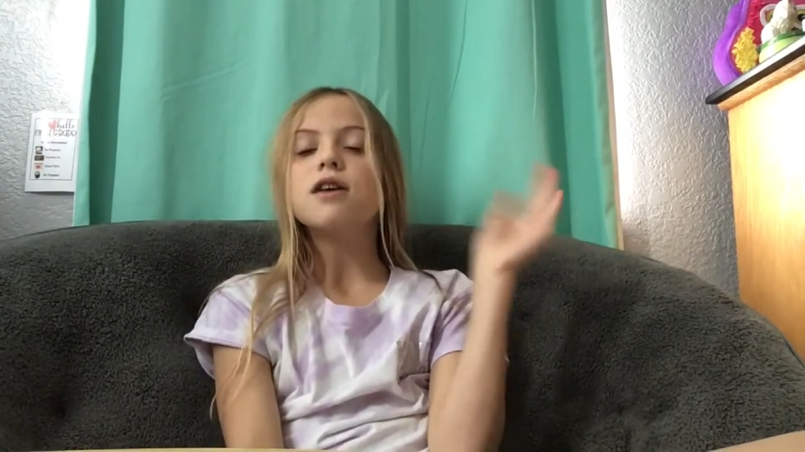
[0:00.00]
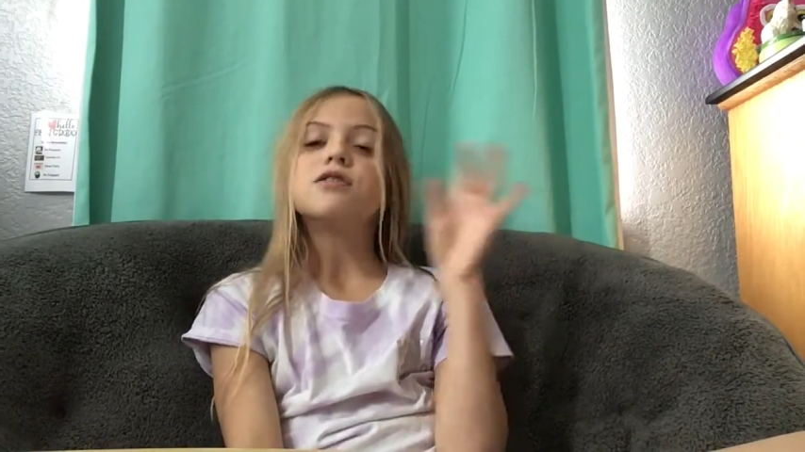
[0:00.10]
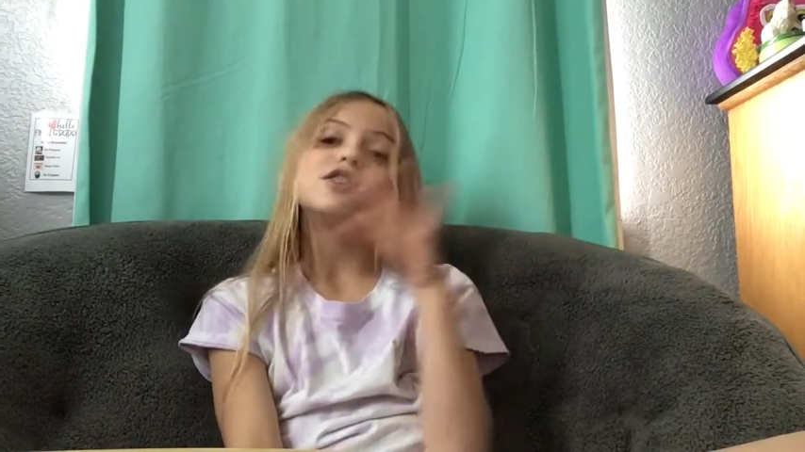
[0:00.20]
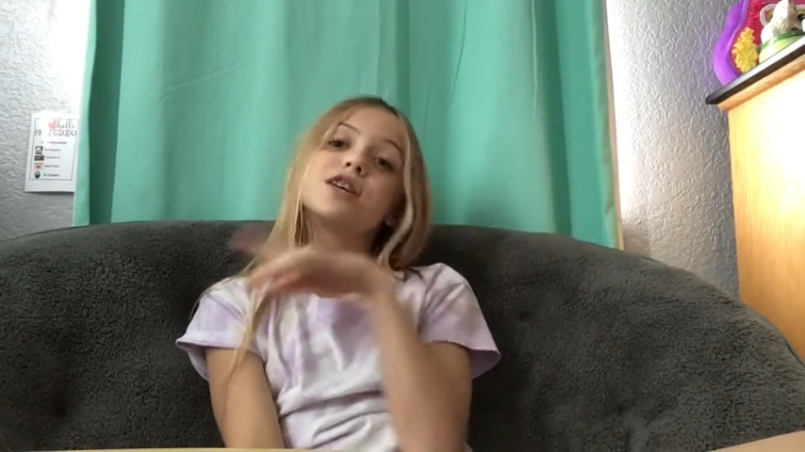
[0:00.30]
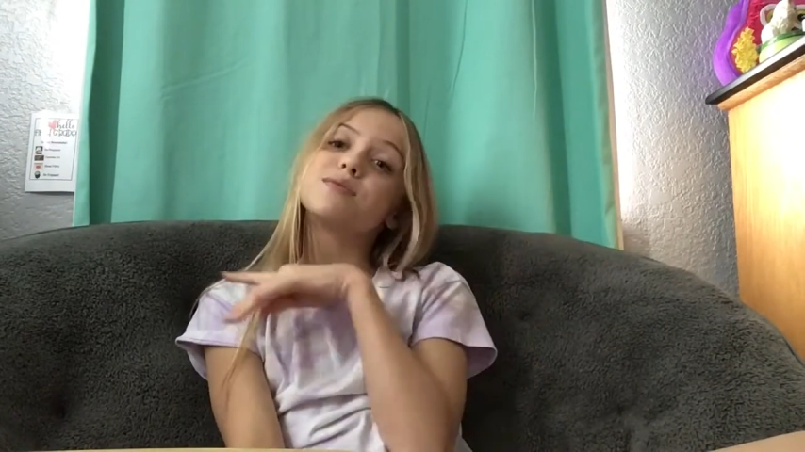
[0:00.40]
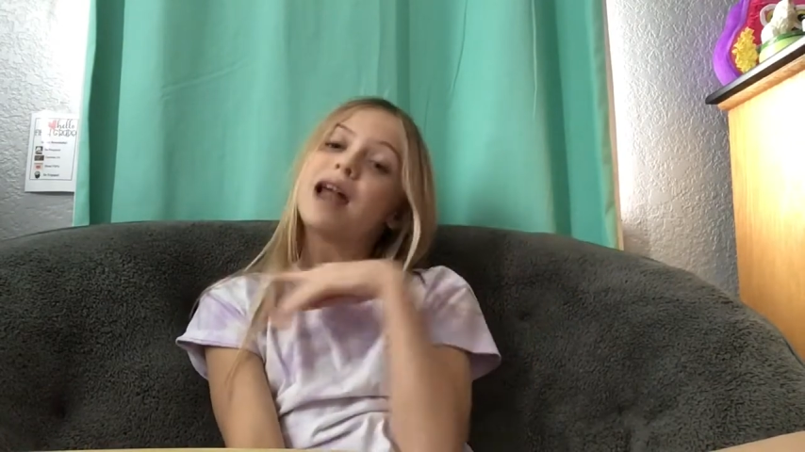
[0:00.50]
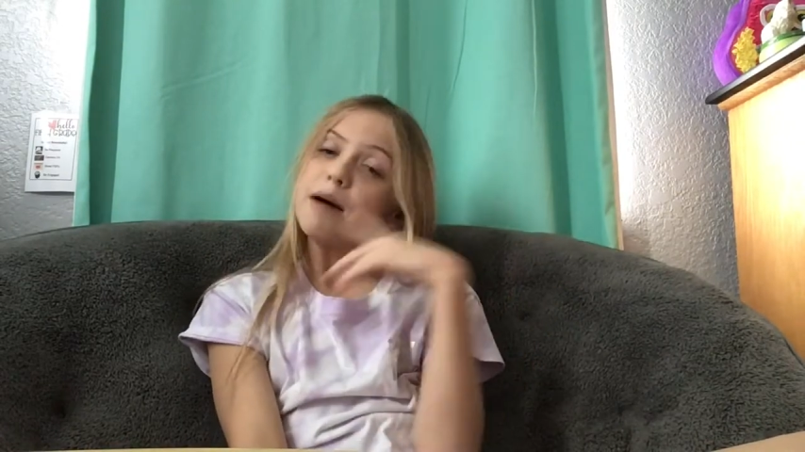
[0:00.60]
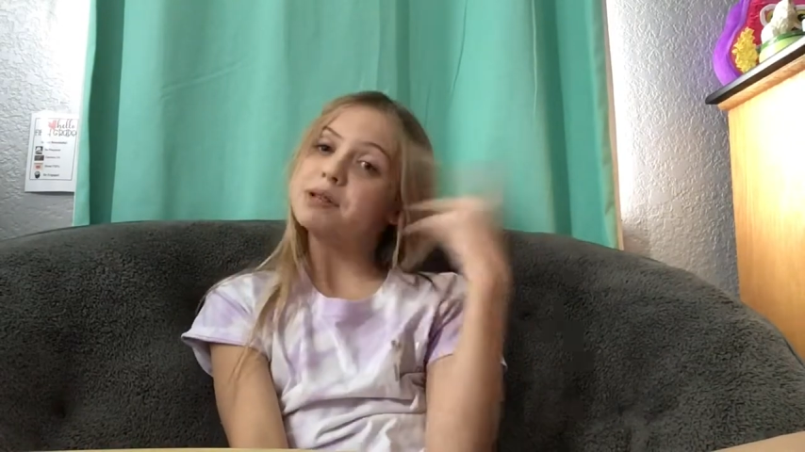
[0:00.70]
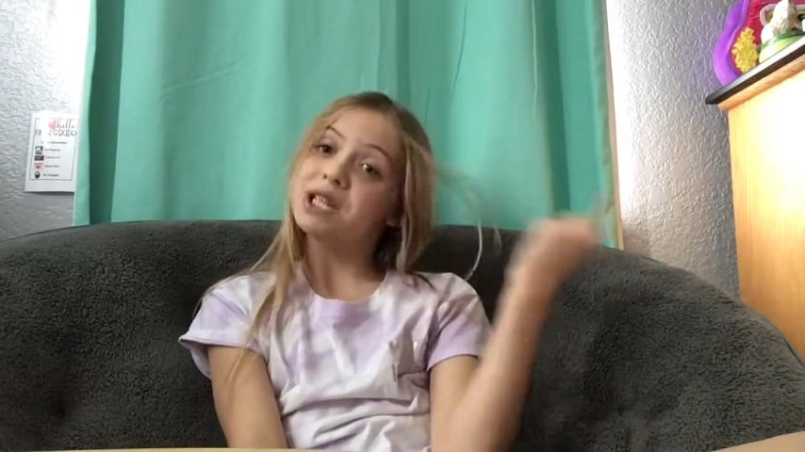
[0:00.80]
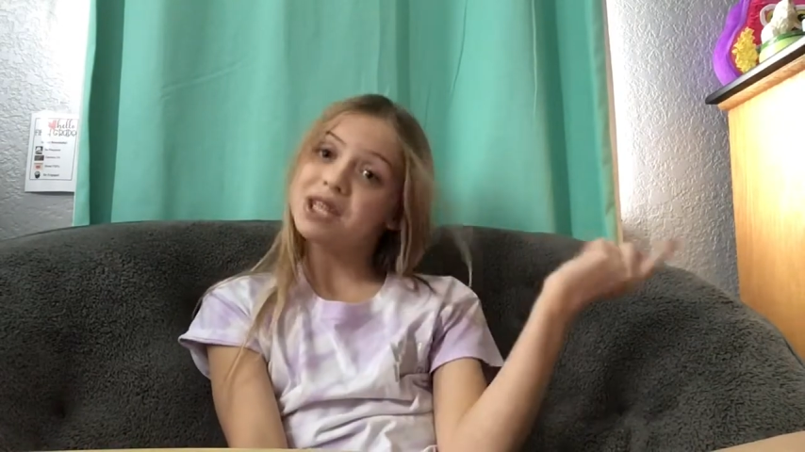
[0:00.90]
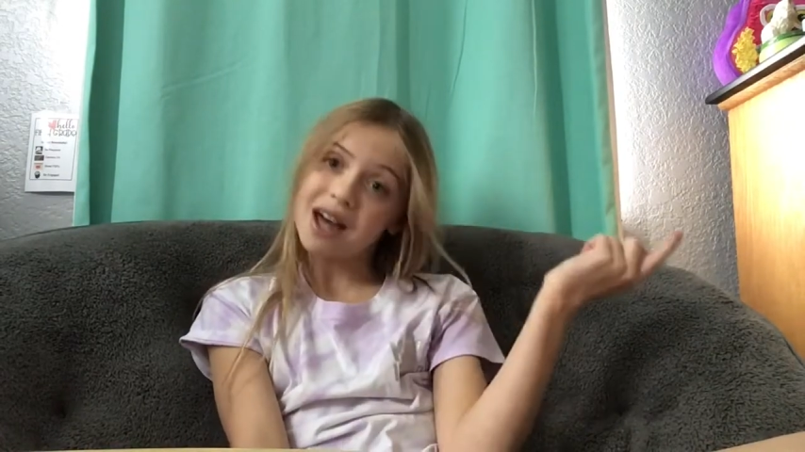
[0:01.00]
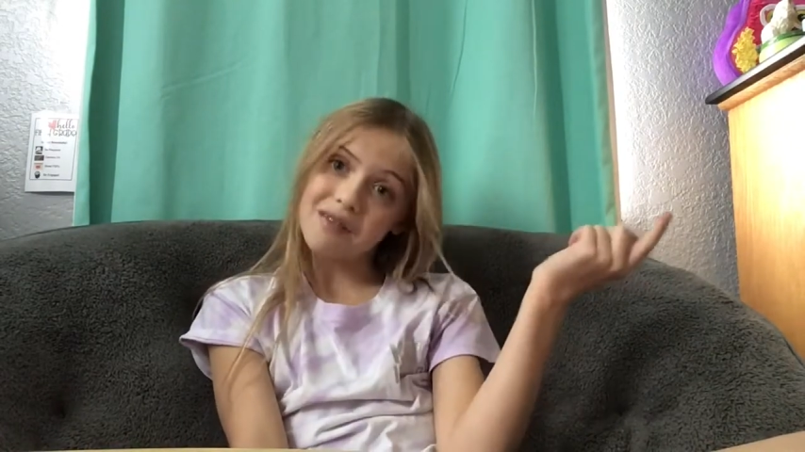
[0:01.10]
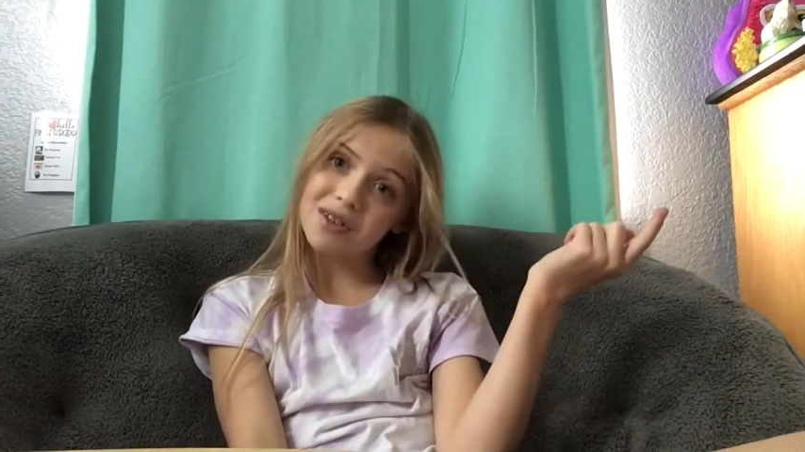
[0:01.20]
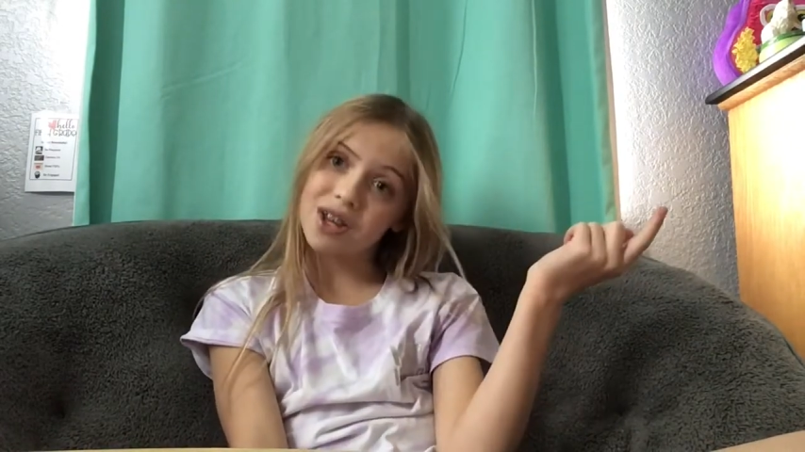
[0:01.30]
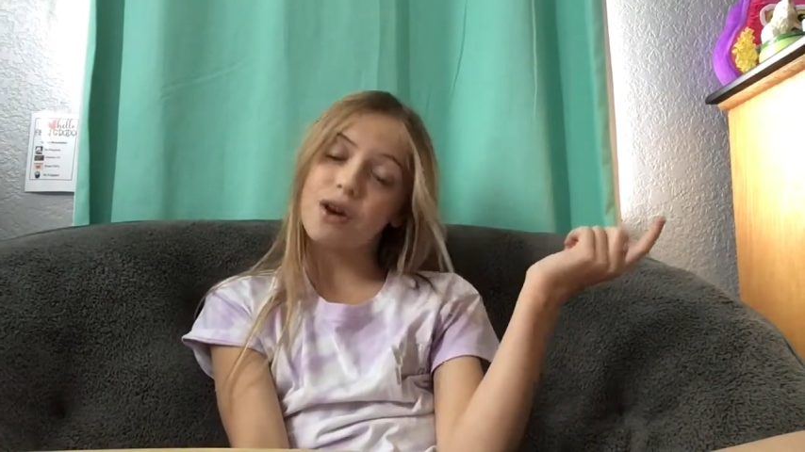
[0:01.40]
So that's what happened in
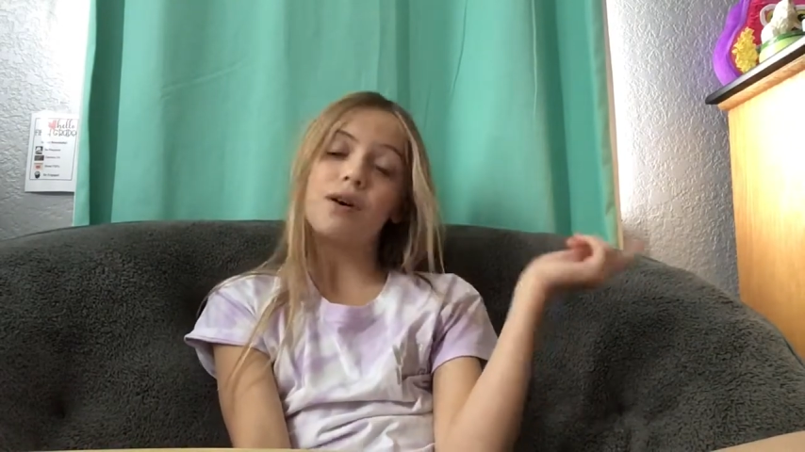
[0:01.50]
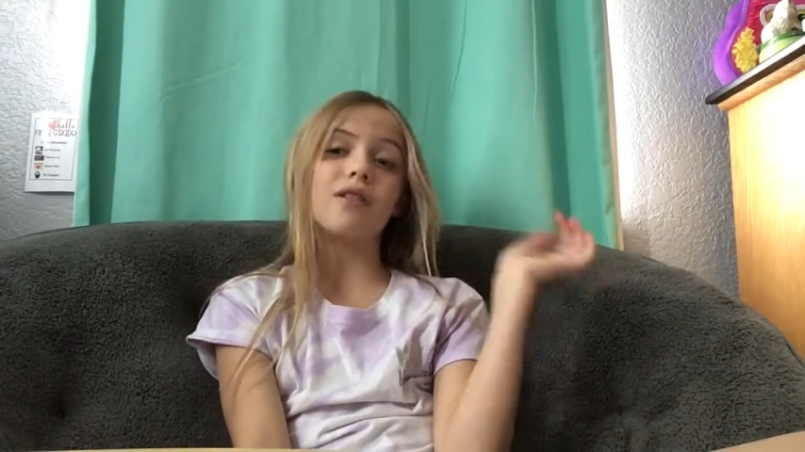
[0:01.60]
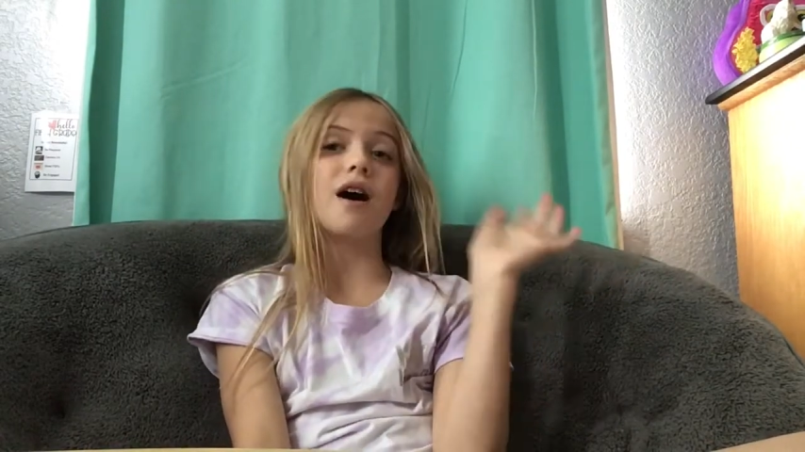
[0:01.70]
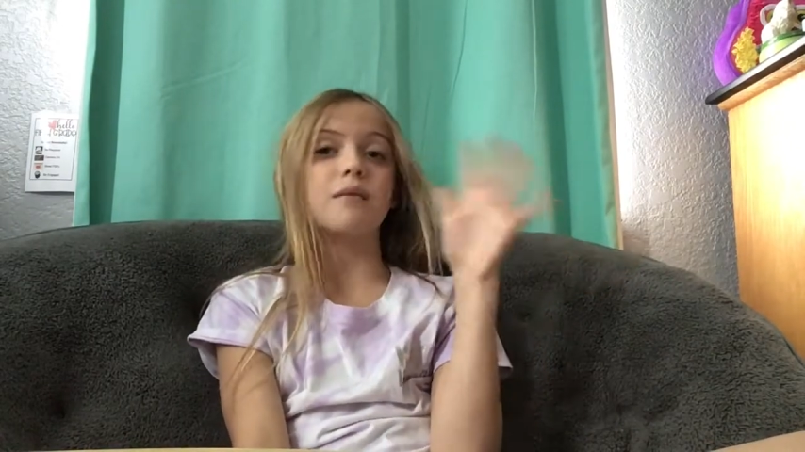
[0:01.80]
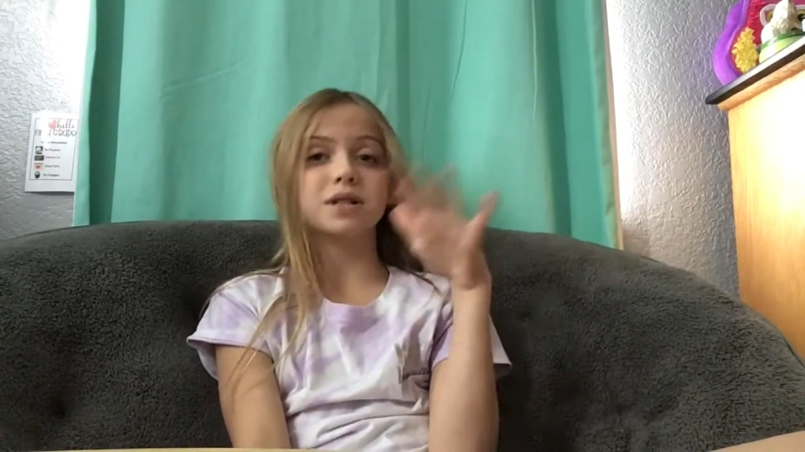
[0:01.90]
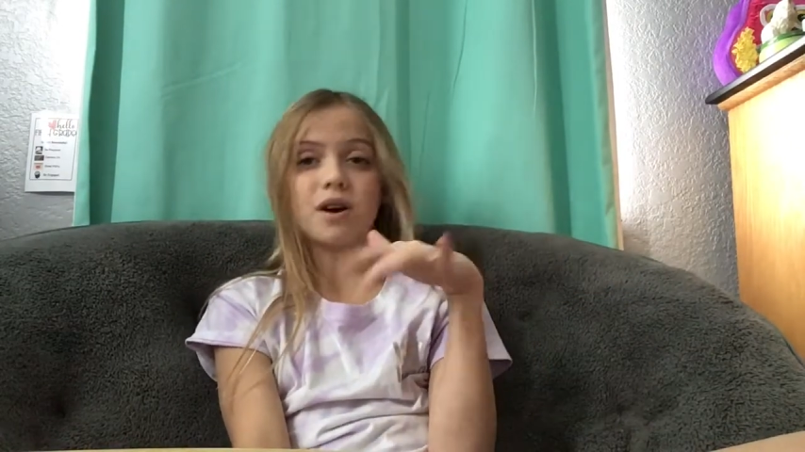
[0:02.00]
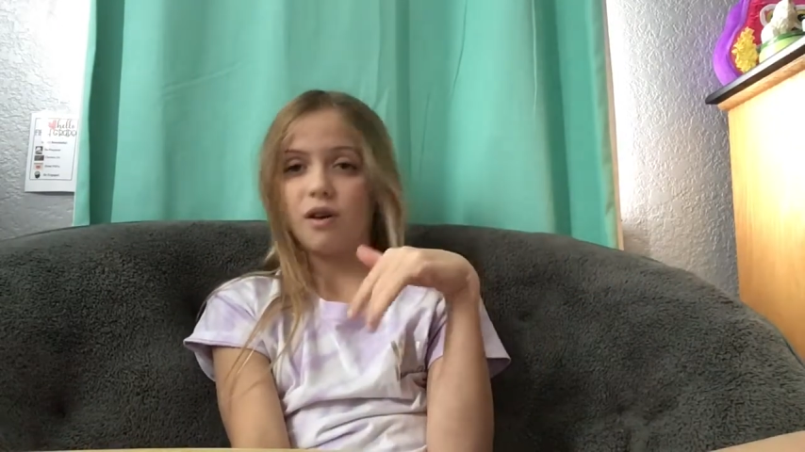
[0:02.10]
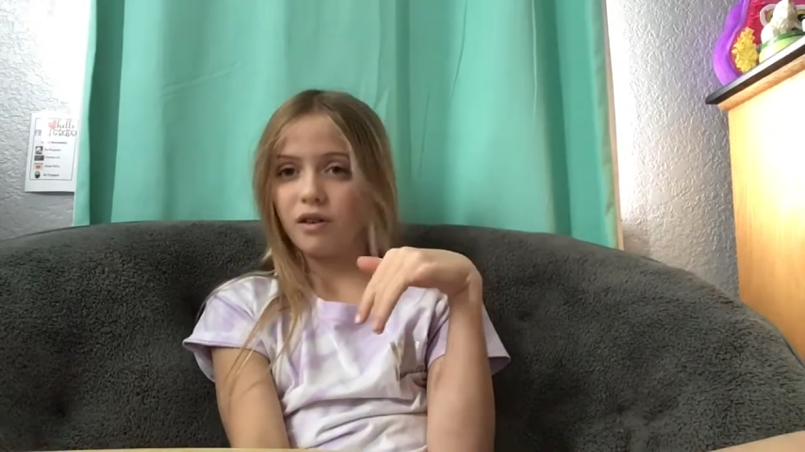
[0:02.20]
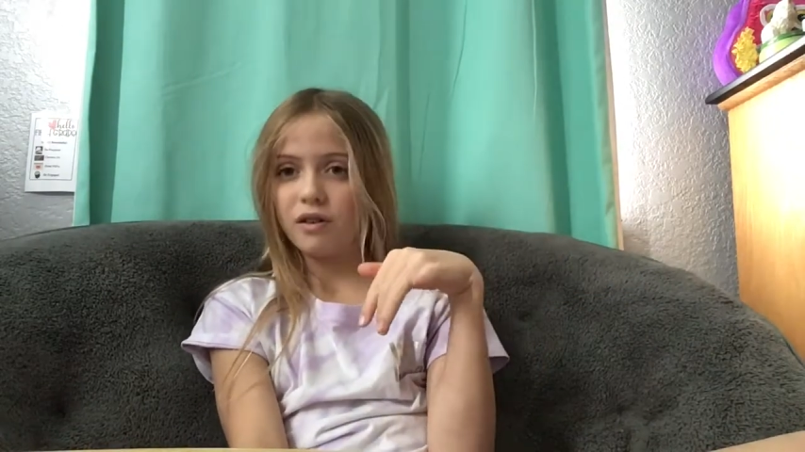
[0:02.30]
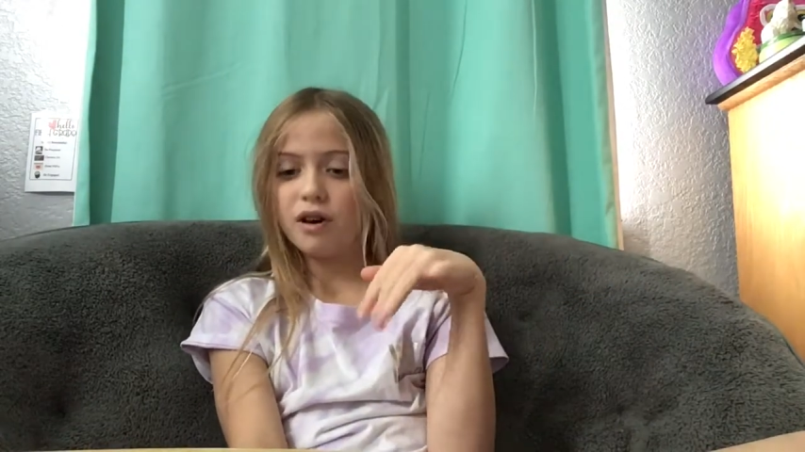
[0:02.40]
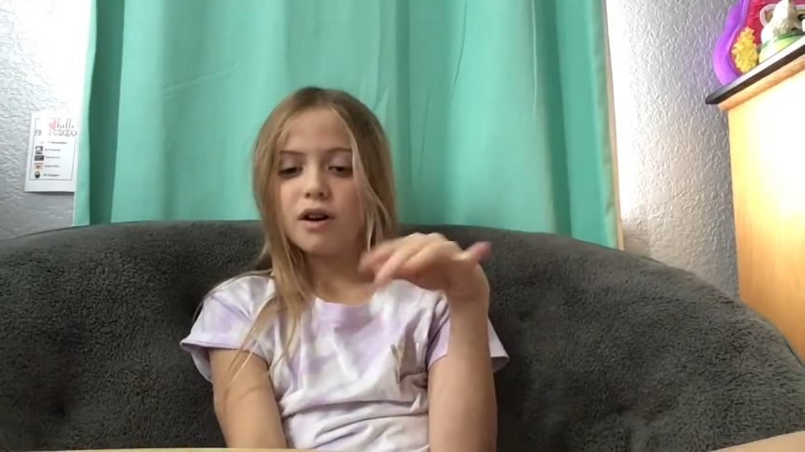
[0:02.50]
that video, and that was all of